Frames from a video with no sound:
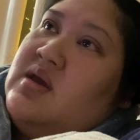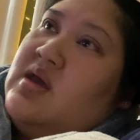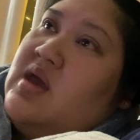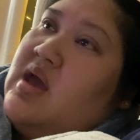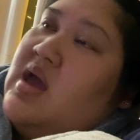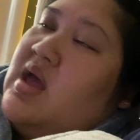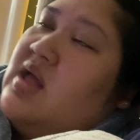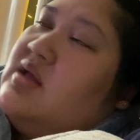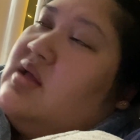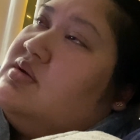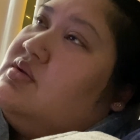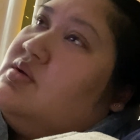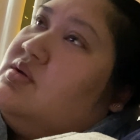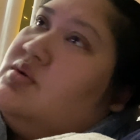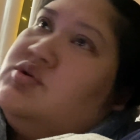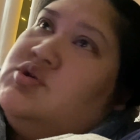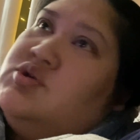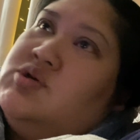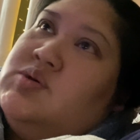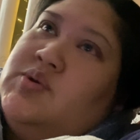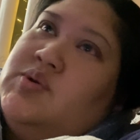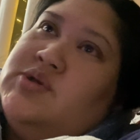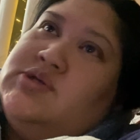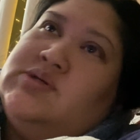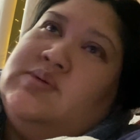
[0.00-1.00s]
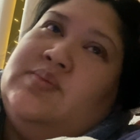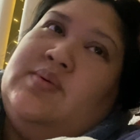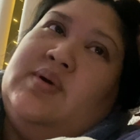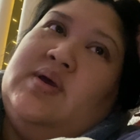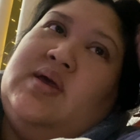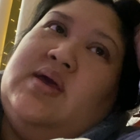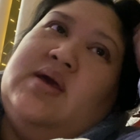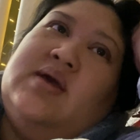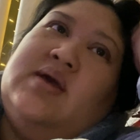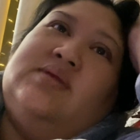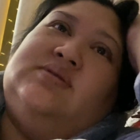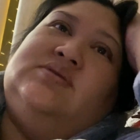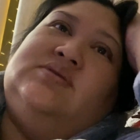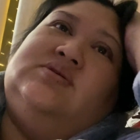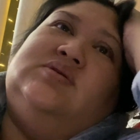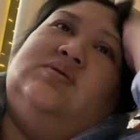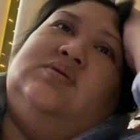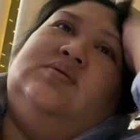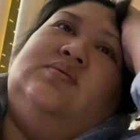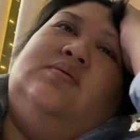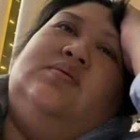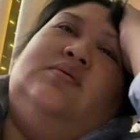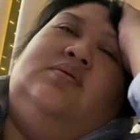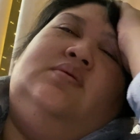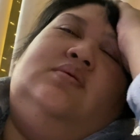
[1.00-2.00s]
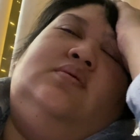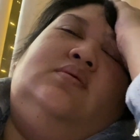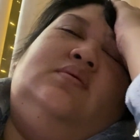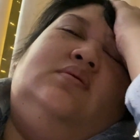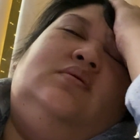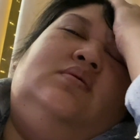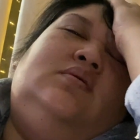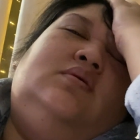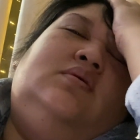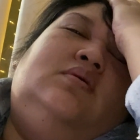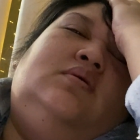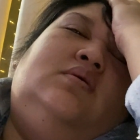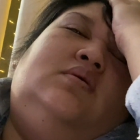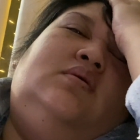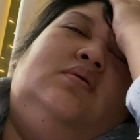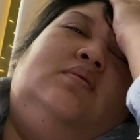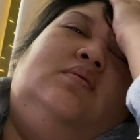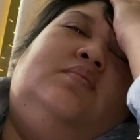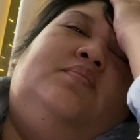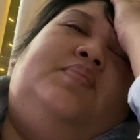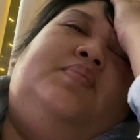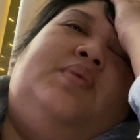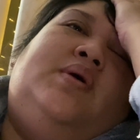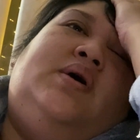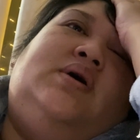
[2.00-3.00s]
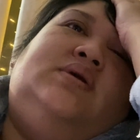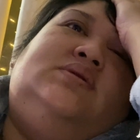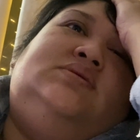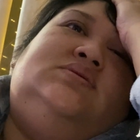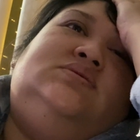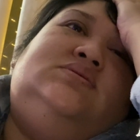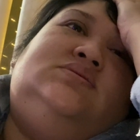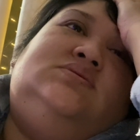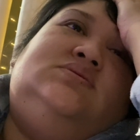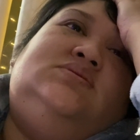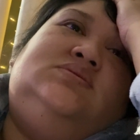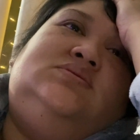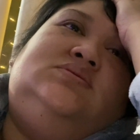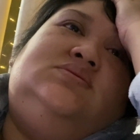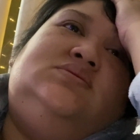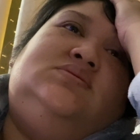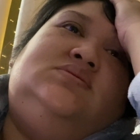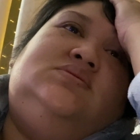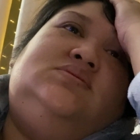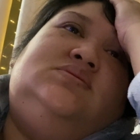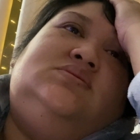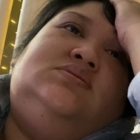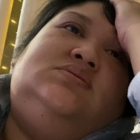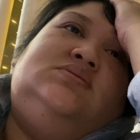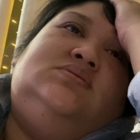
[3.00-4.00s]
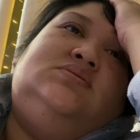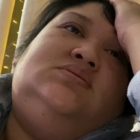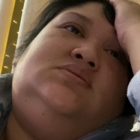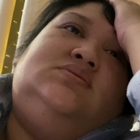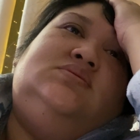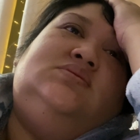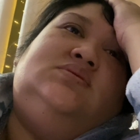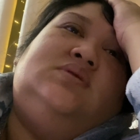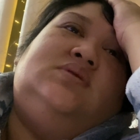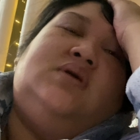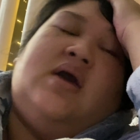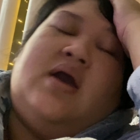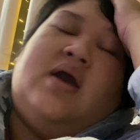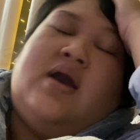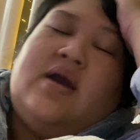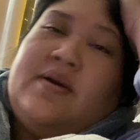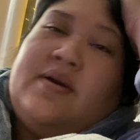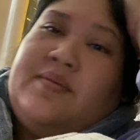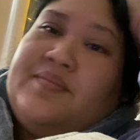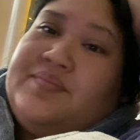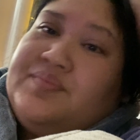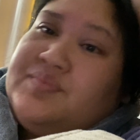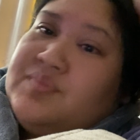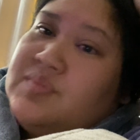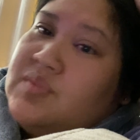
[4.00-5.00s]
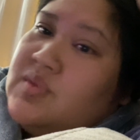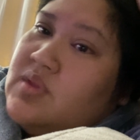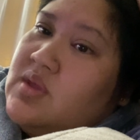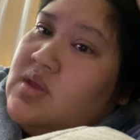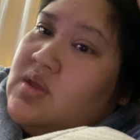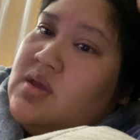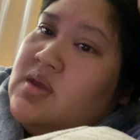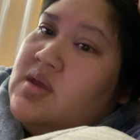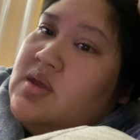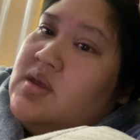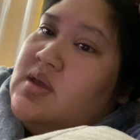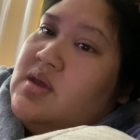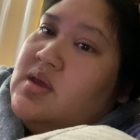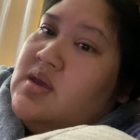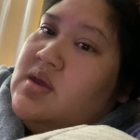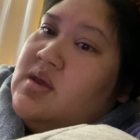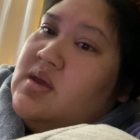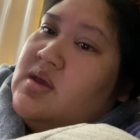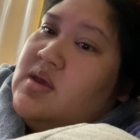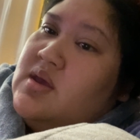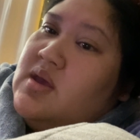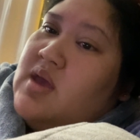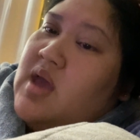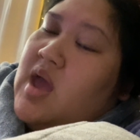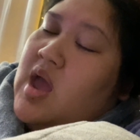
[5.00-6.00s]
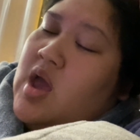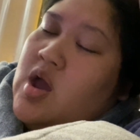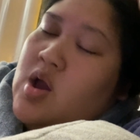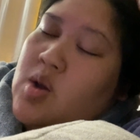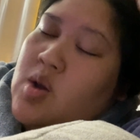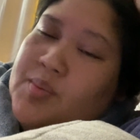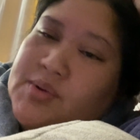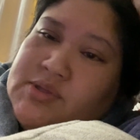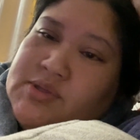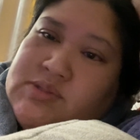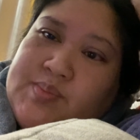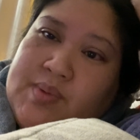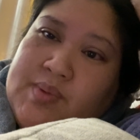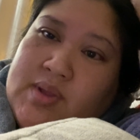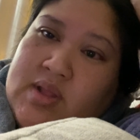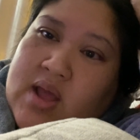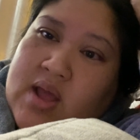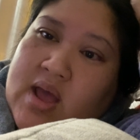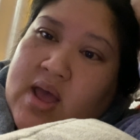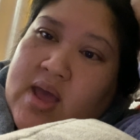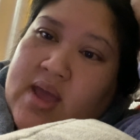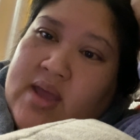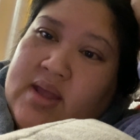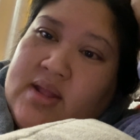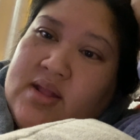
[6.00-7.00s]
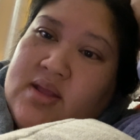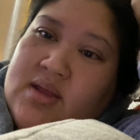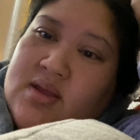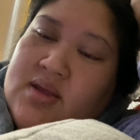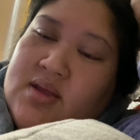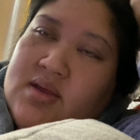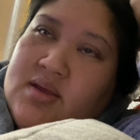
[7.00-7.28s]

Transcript: I don't know too much about cancer, but yeah. I hope it's benign.